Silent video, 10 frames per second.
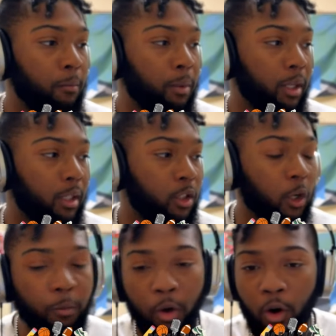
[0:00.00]
But it's
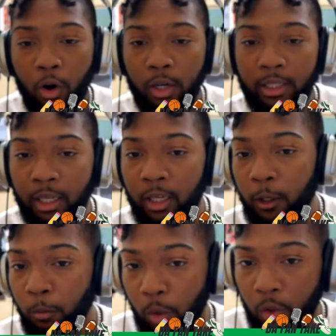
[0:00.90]
gonna be hard to get
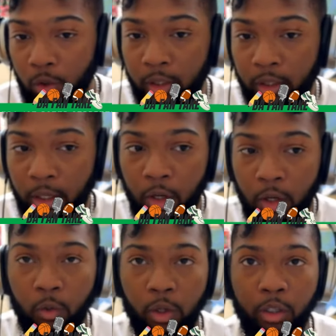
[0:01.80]
him rolling
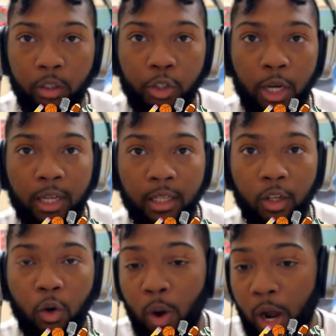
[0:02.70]
when you're trying to
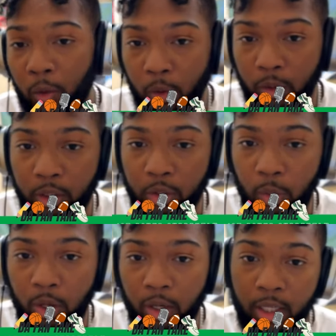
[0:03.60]
get Kawhi rolling as
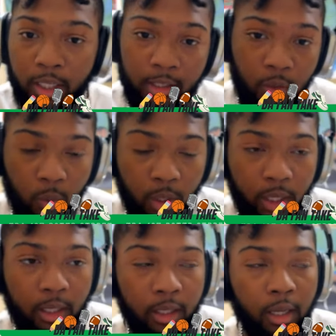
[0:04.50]
well. He's a
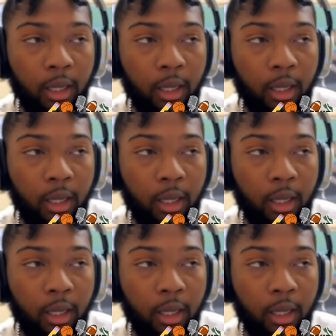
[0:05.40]
wing.